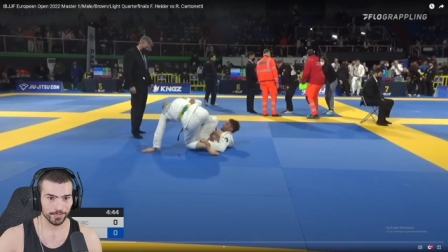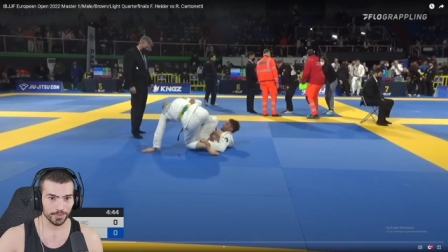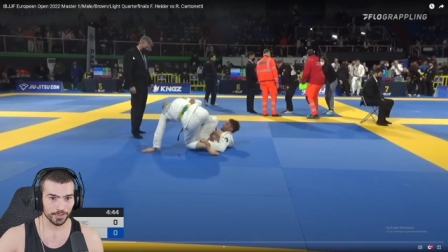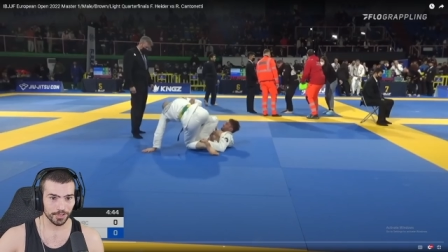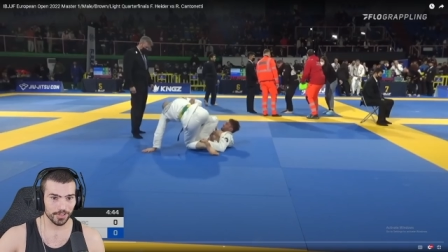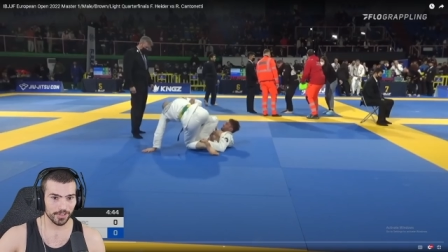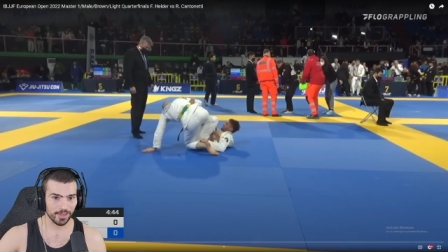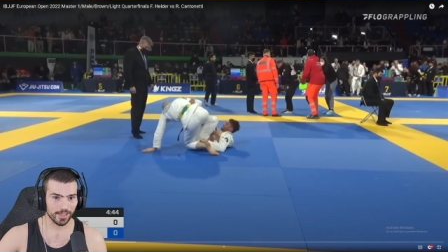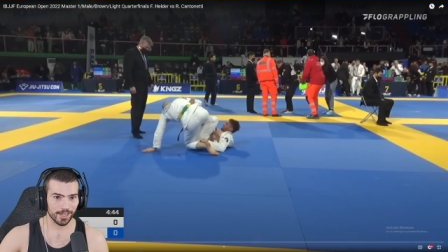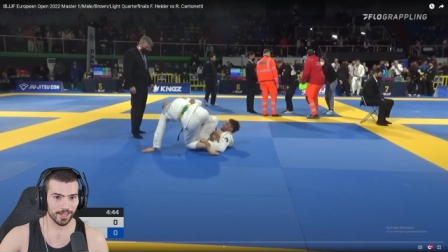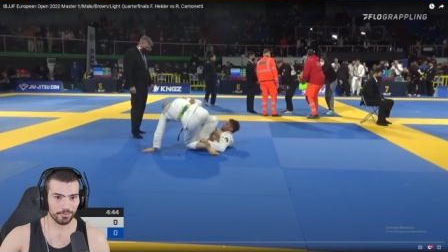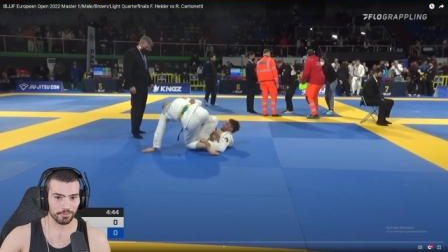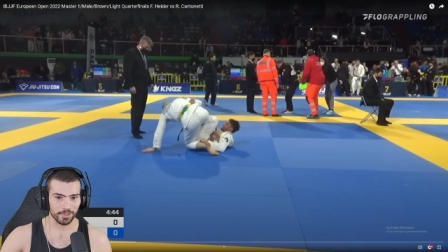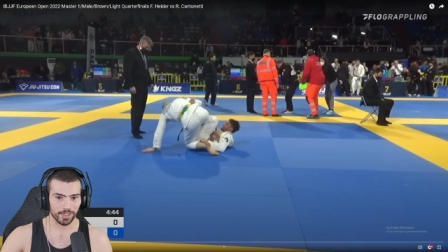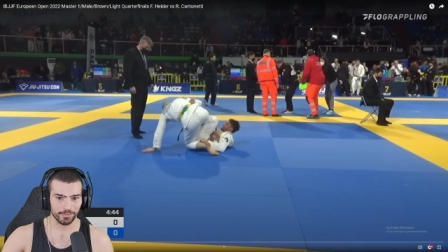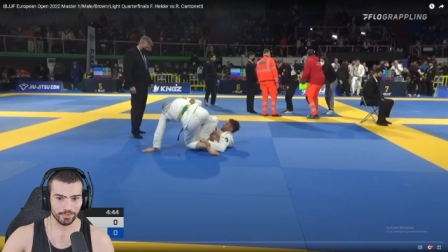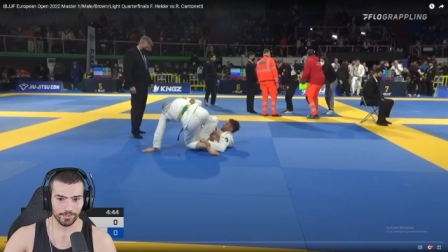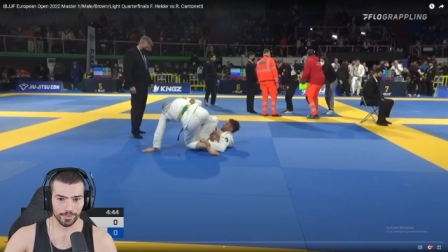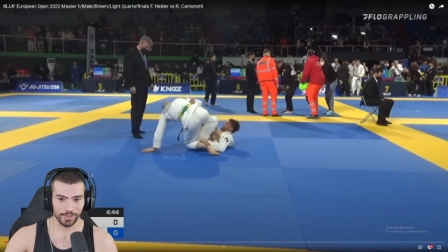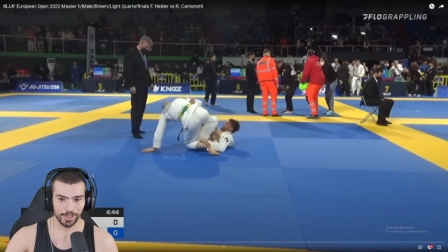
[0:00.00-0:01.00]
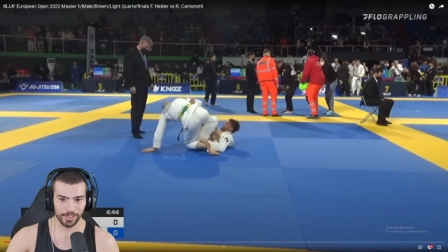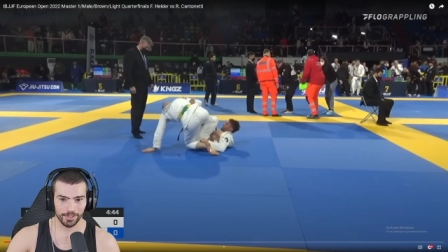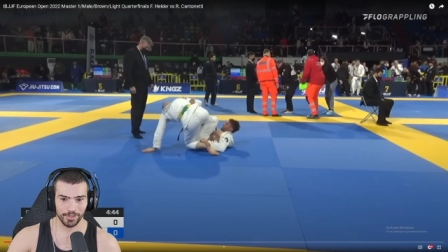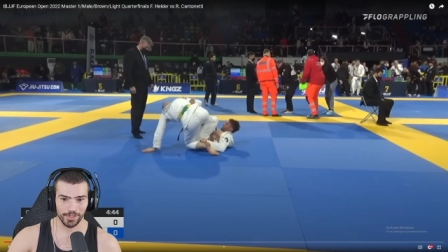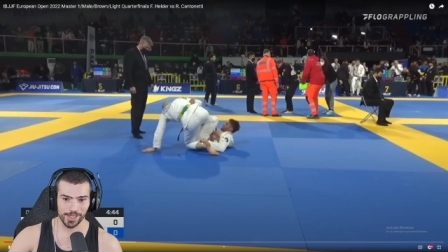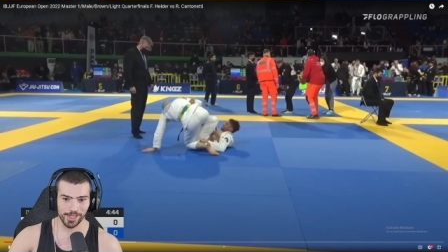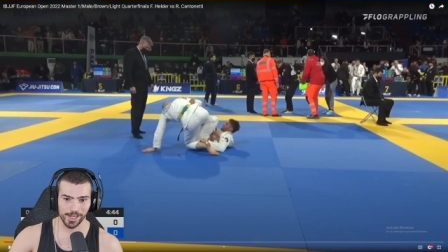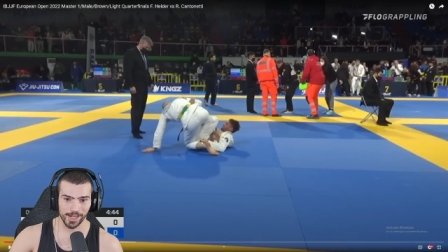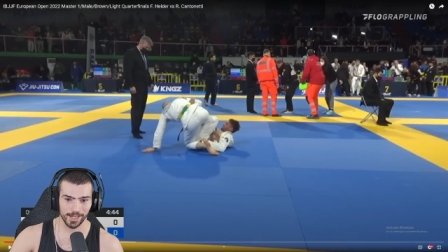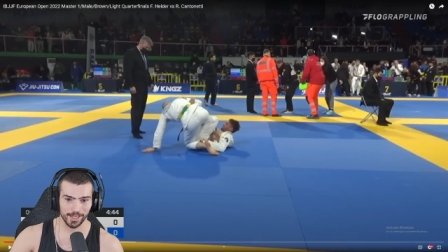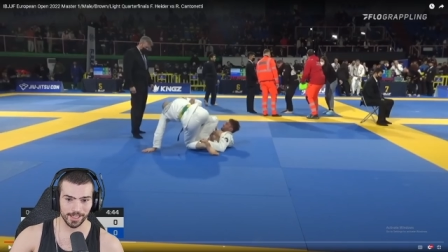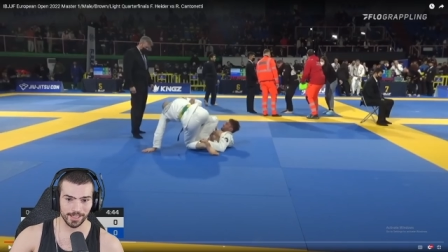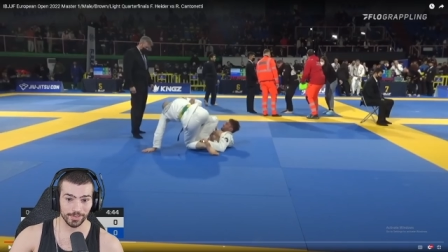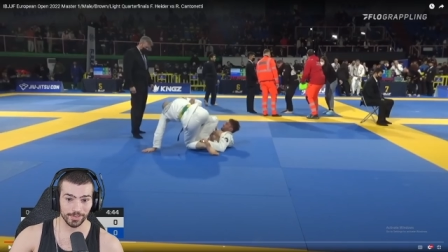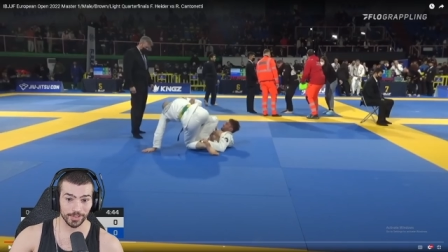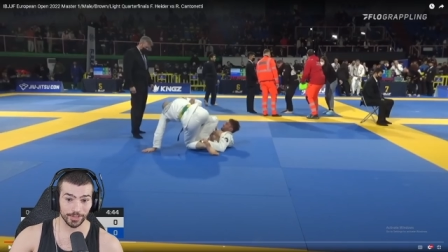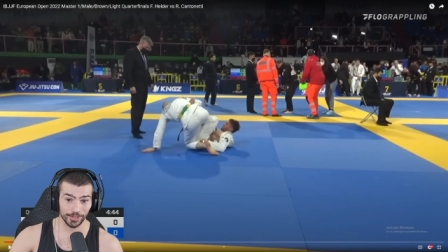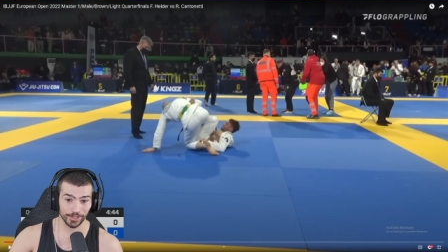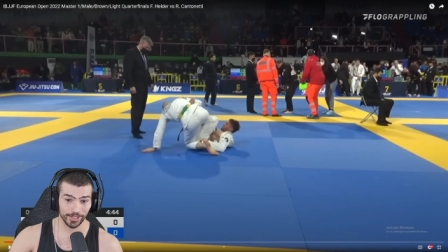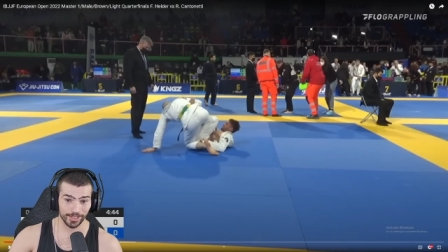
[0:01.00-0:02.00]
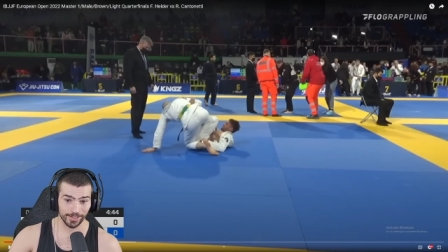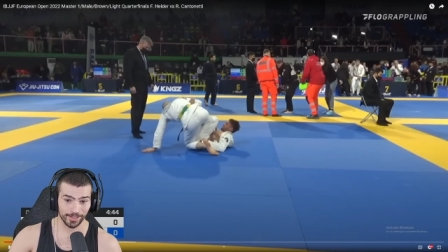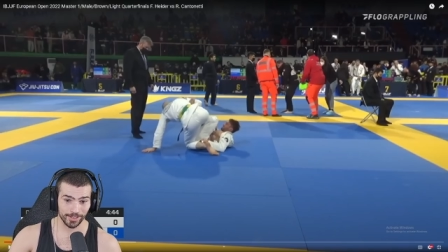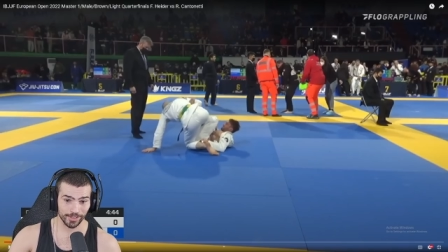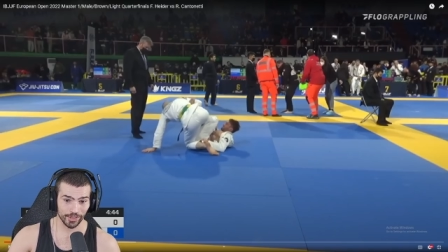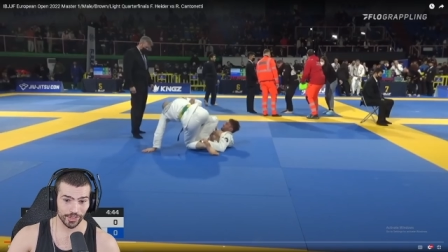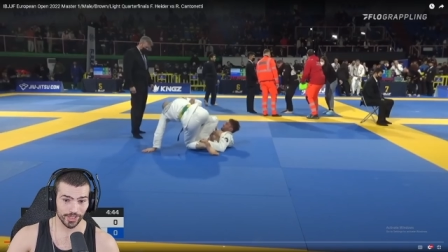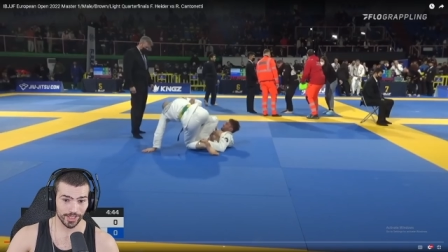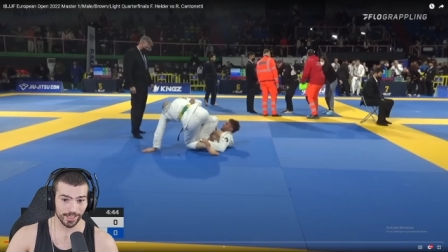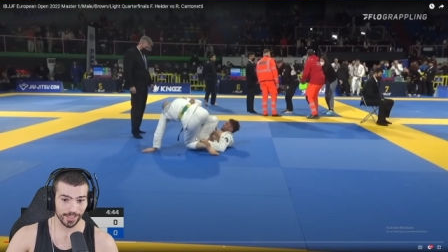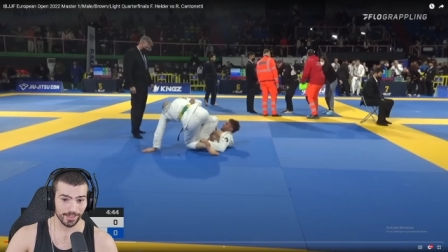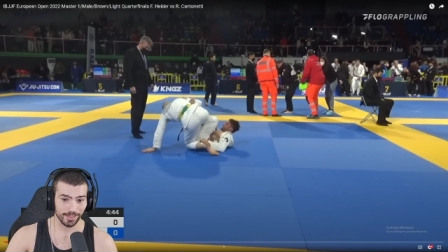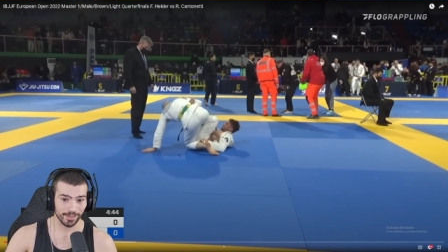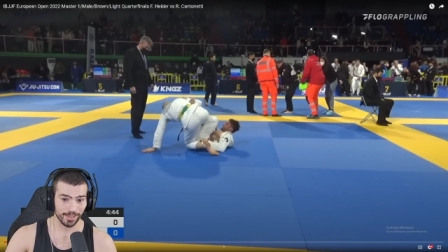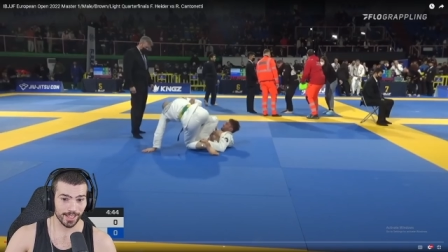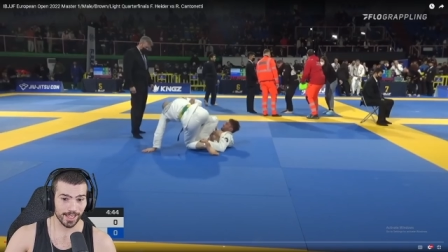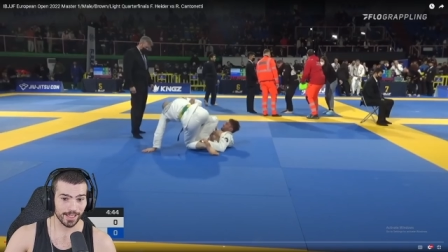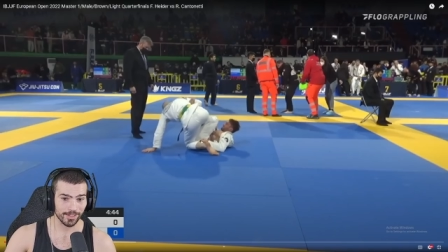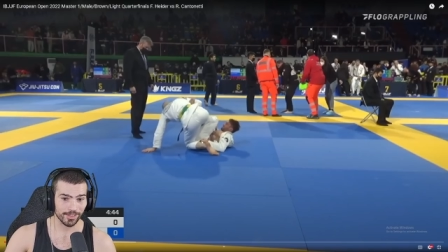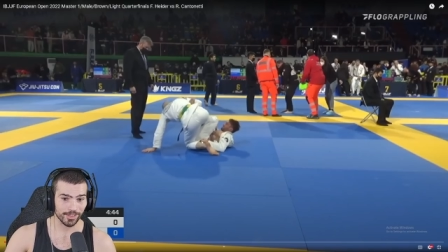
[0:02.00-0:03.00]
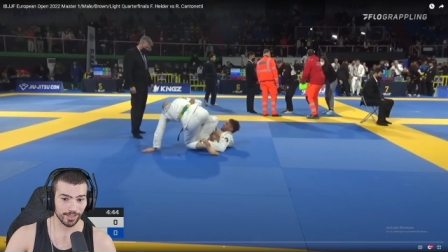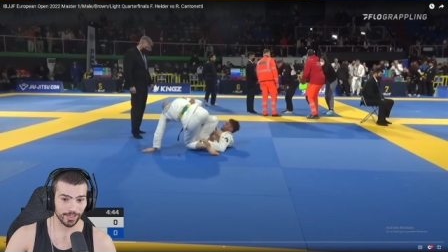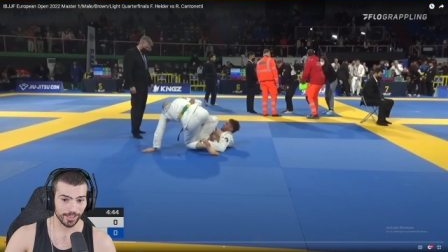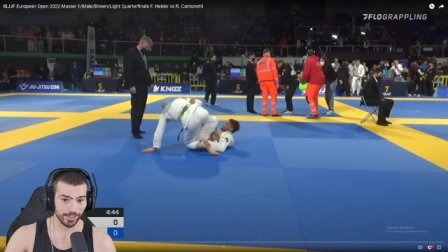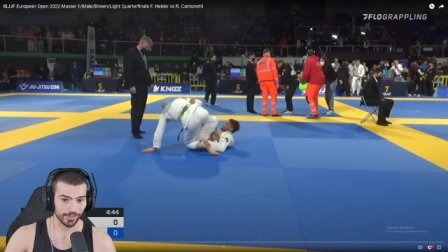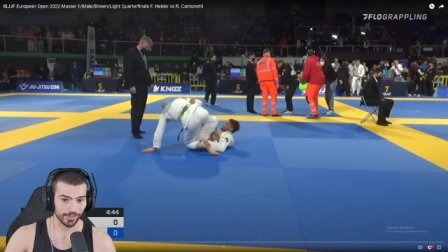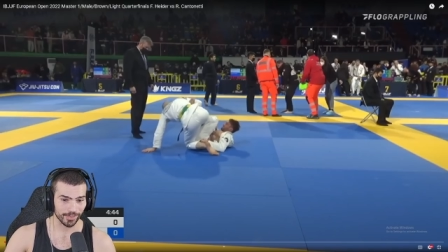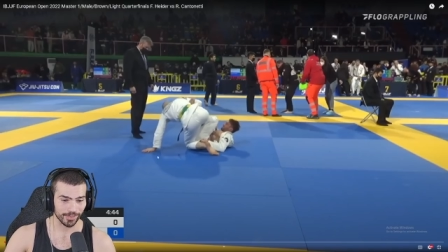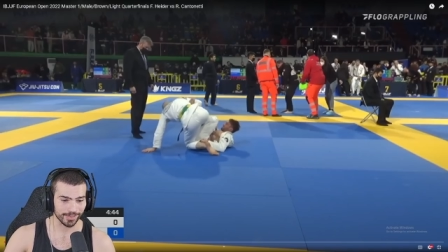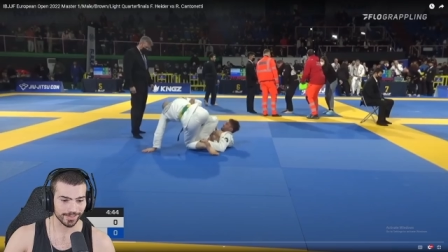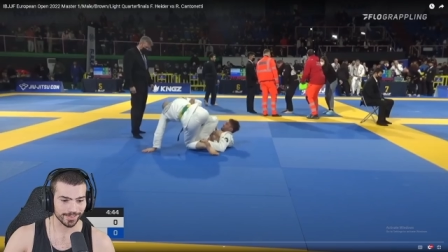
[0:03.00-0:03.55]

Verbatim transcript: Look at that ref over there, not even looking at this shit. That is illegal.